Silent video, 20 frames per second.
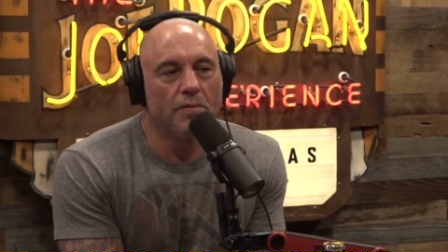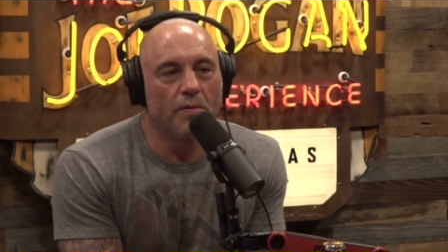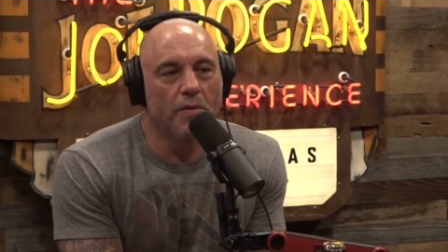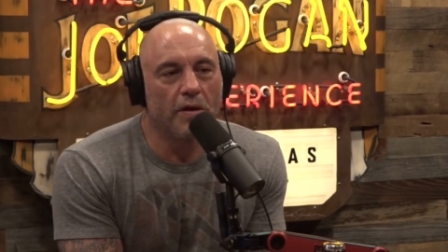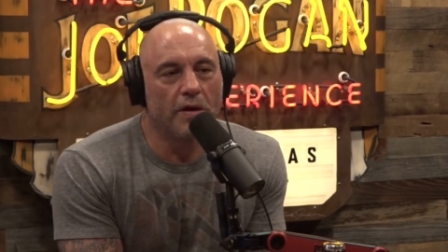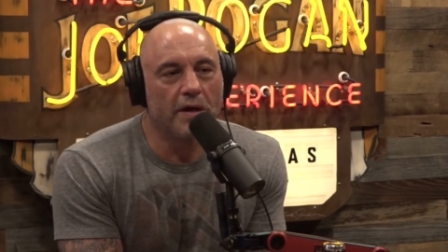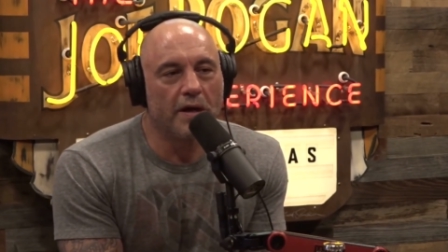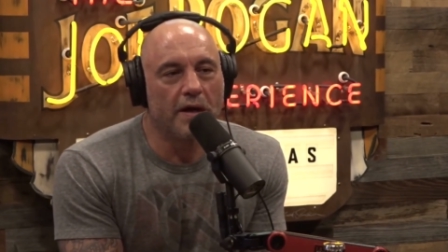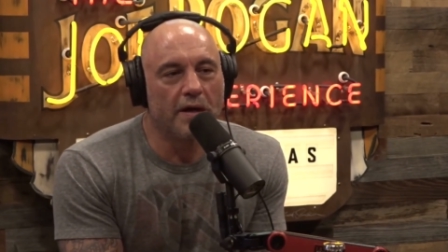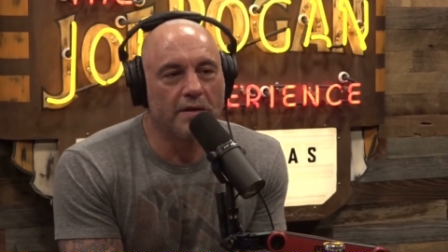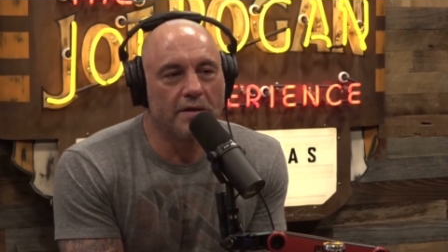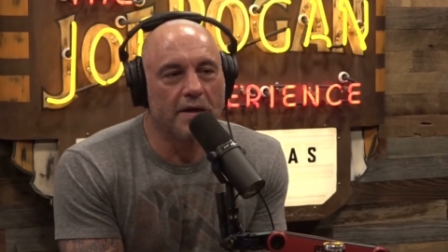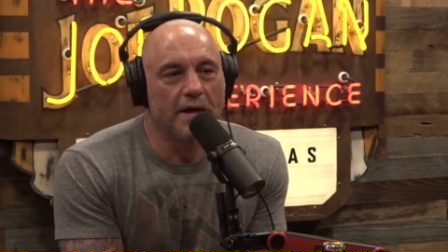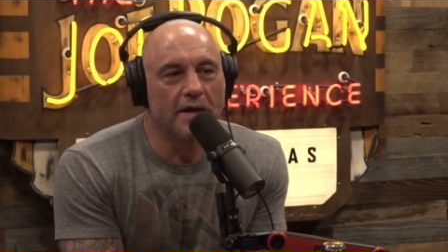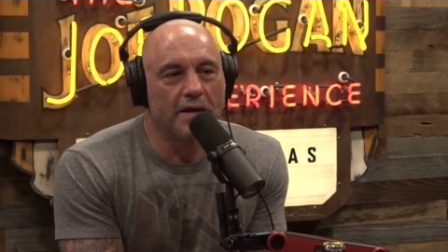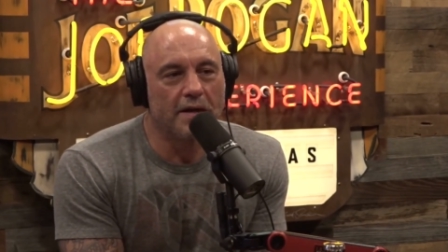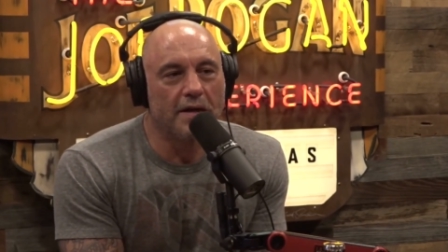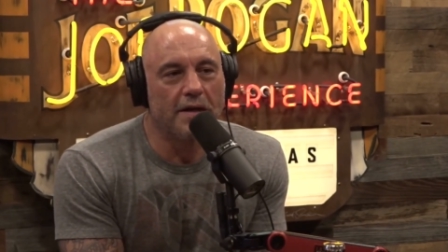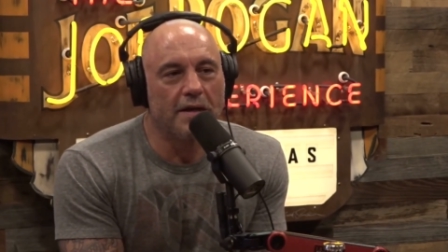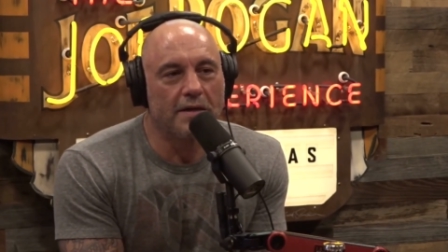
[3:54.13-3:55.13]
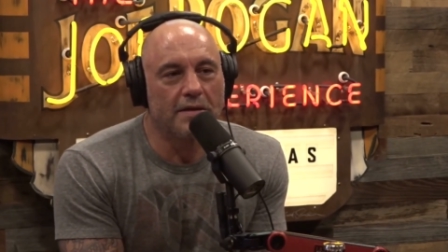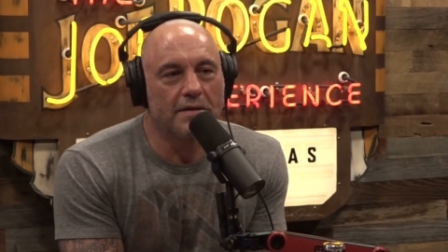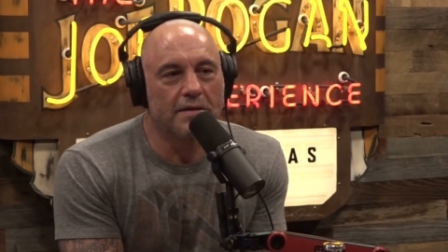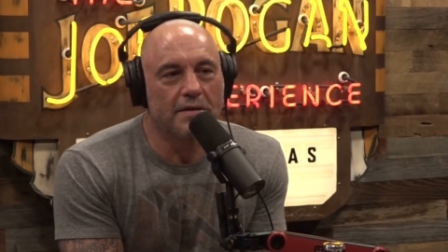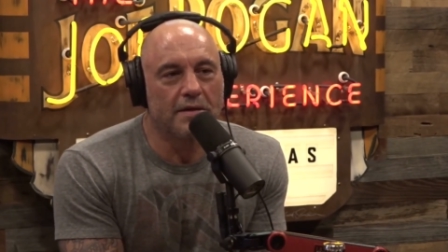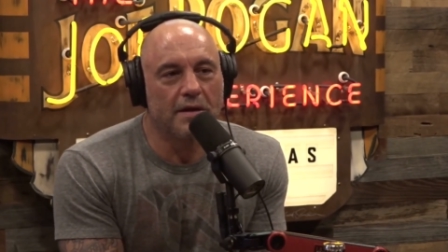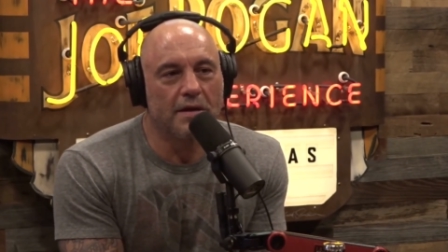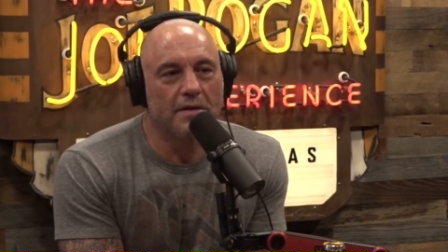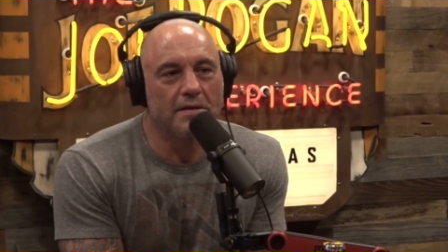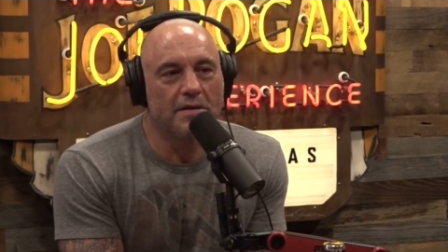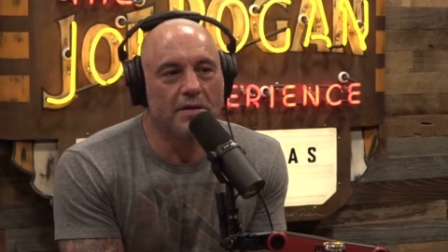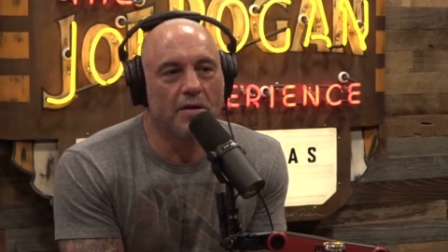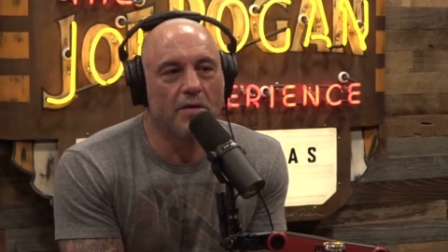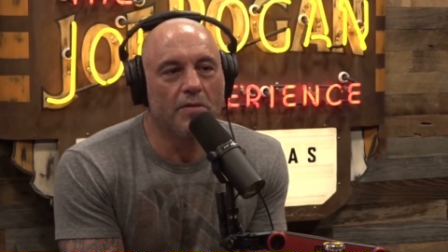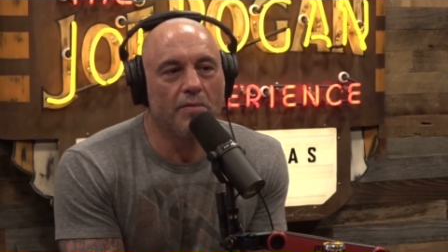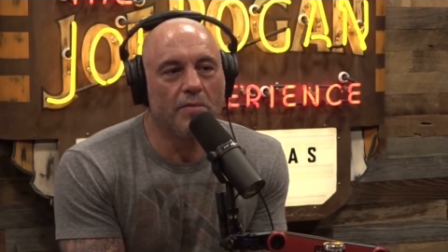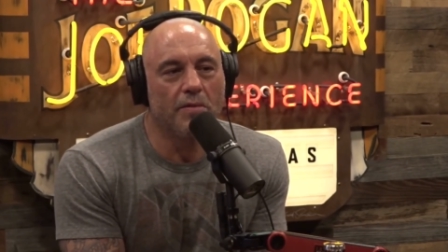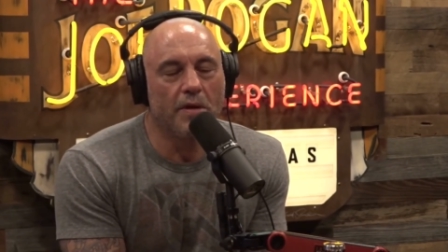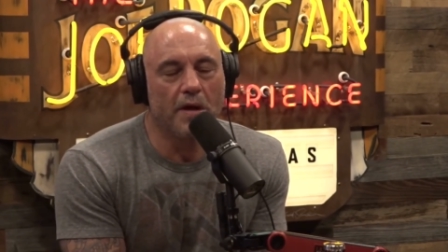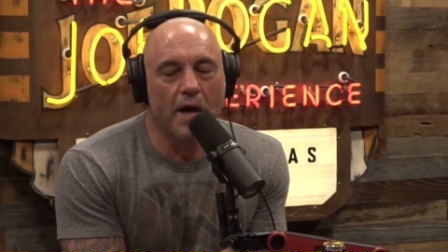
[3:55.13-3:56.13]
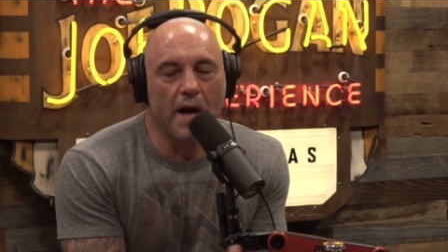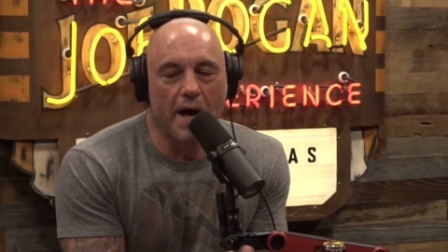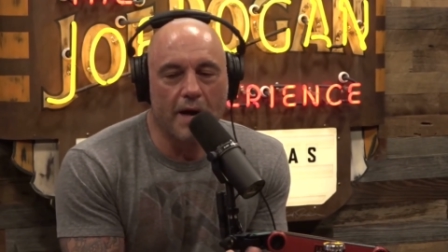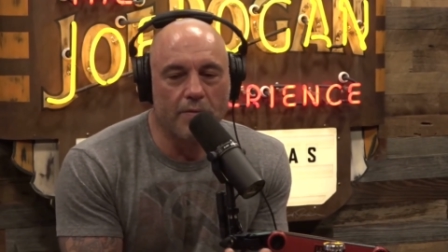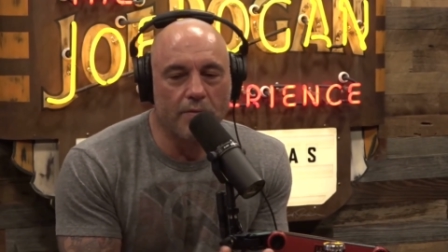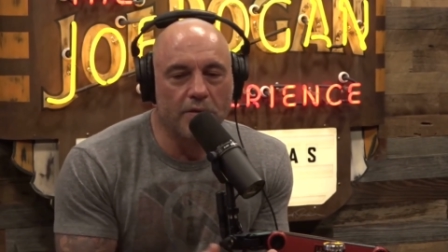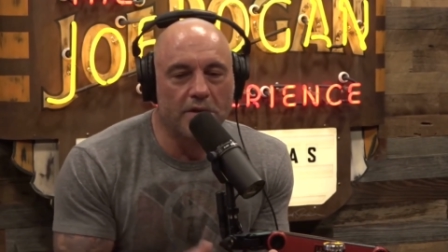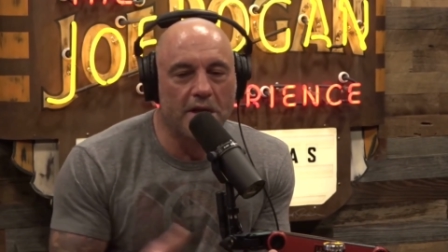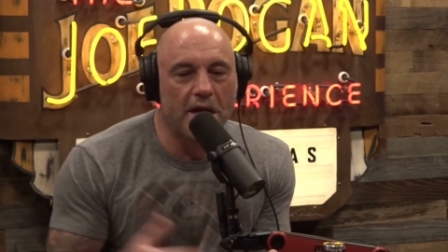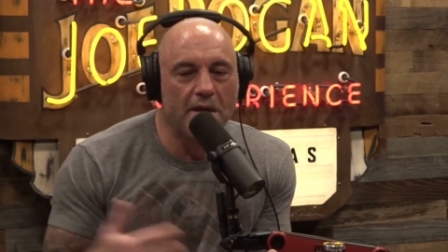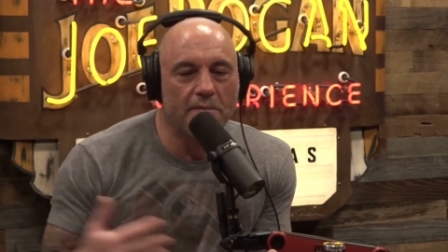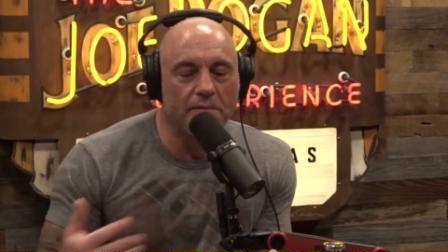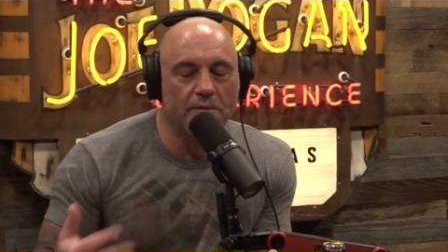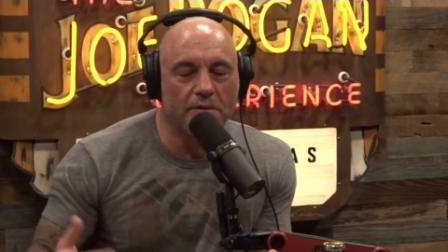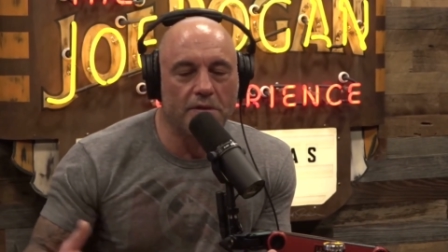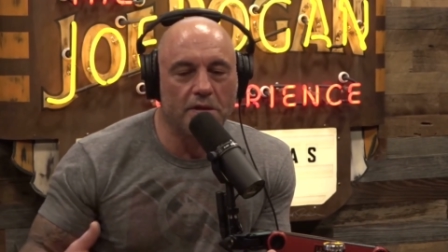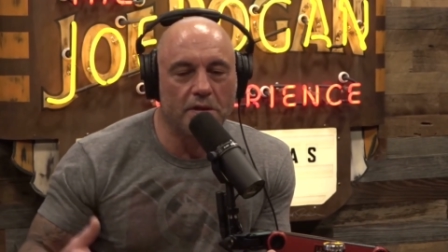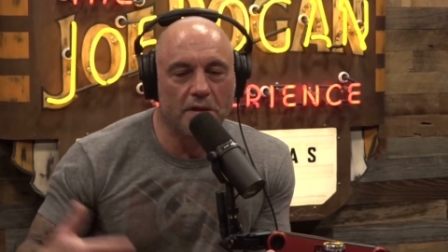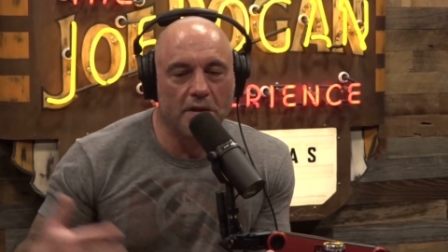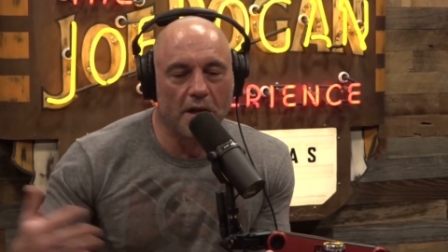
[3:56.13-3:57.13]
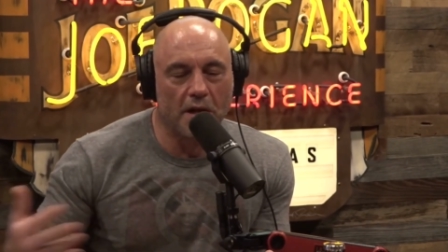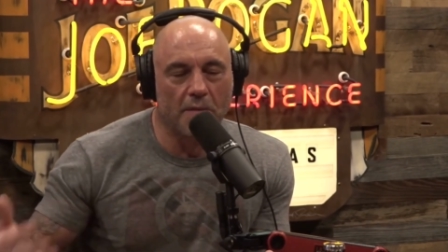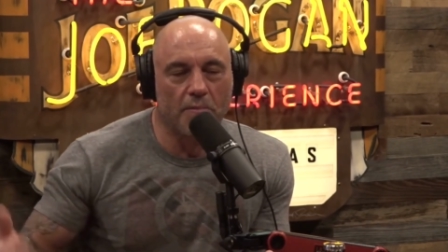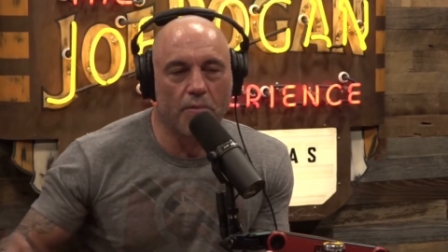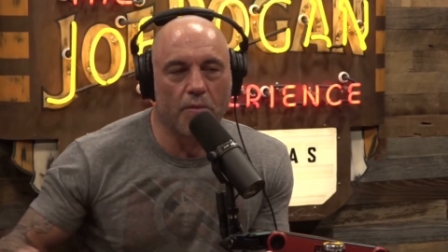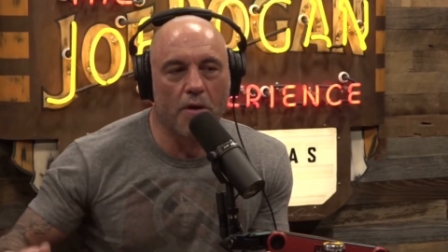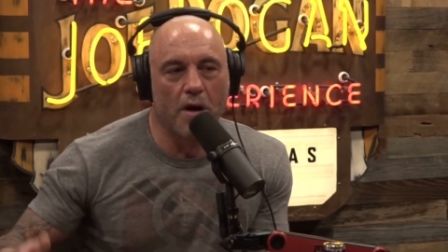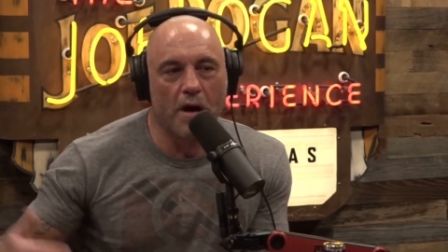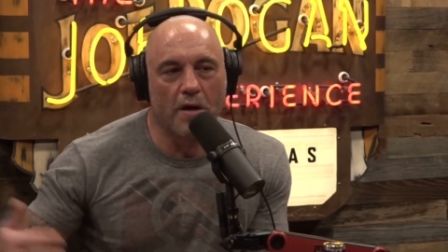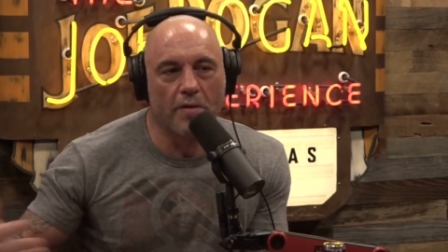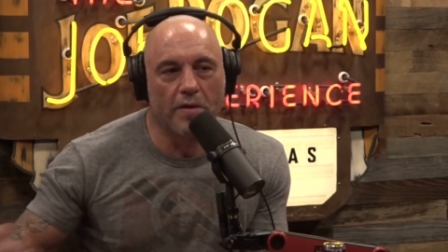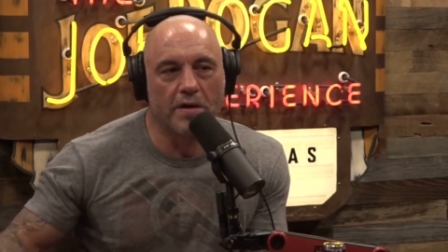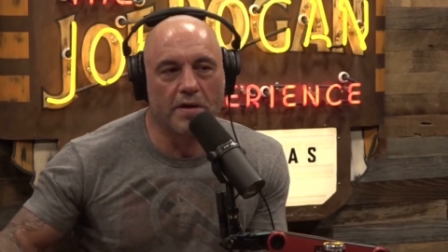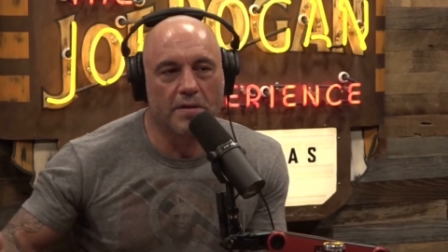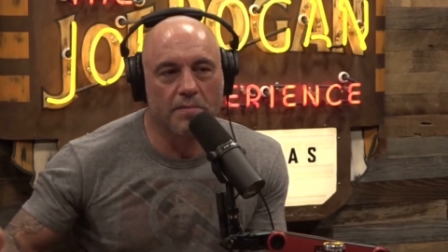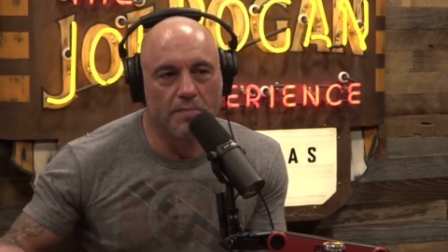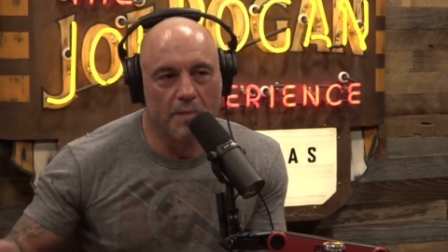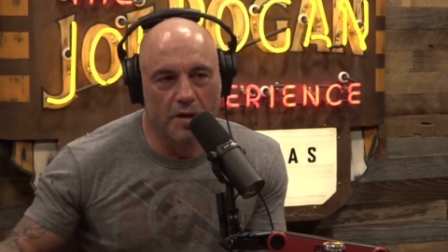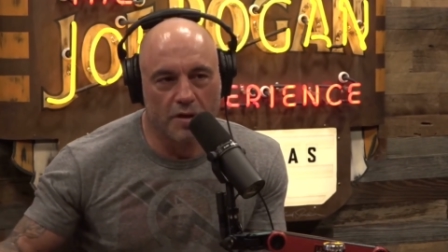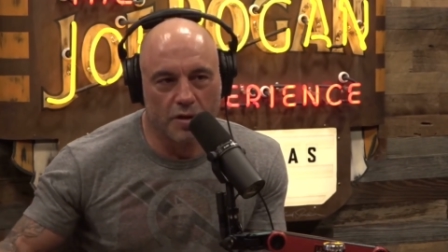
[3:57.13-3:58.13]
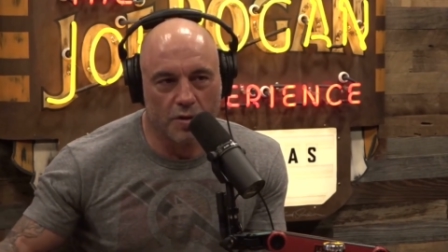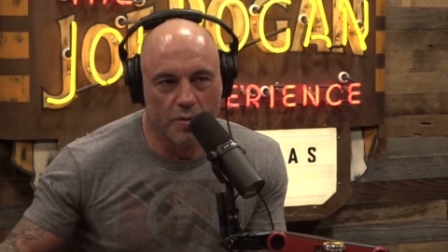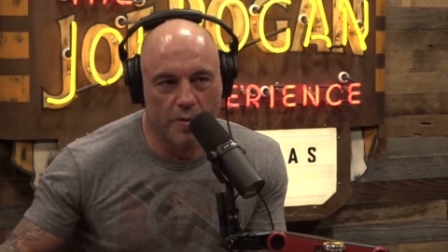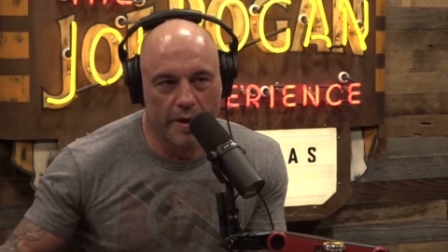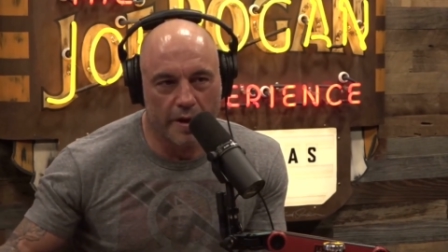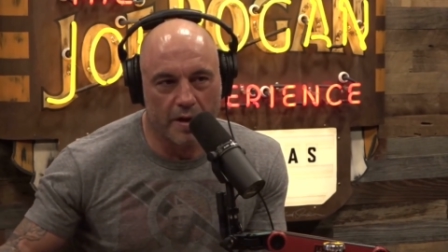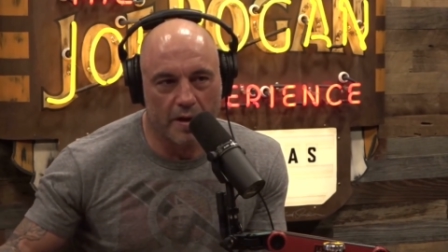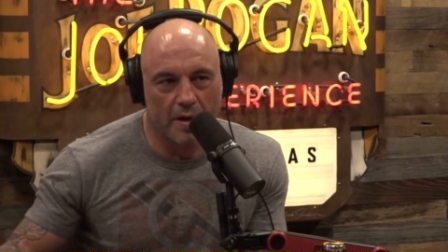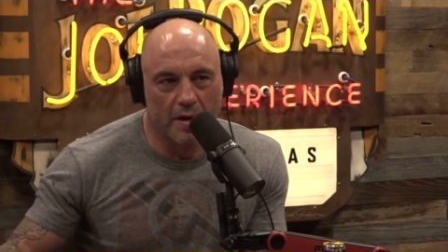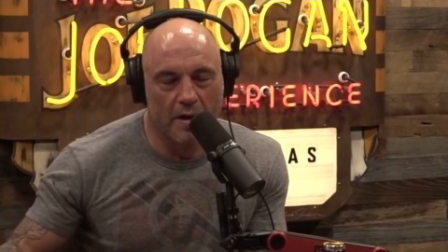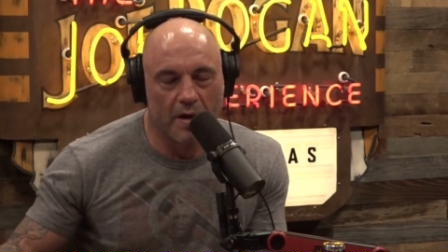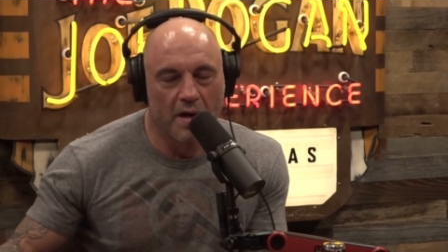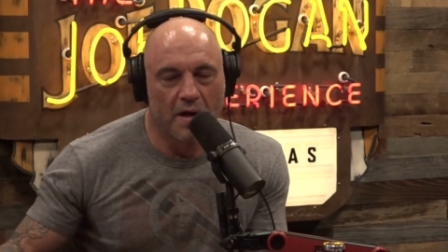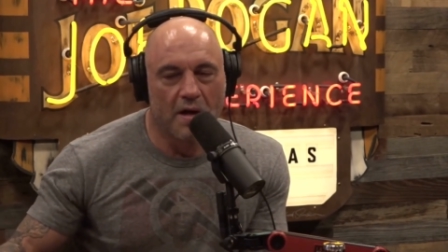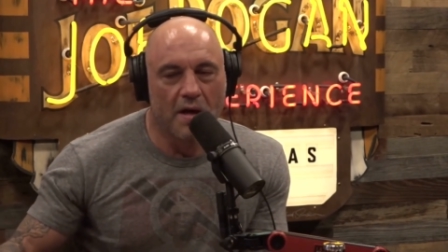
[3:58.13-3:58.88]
working on techniques, and so I was able to like progress much quicker.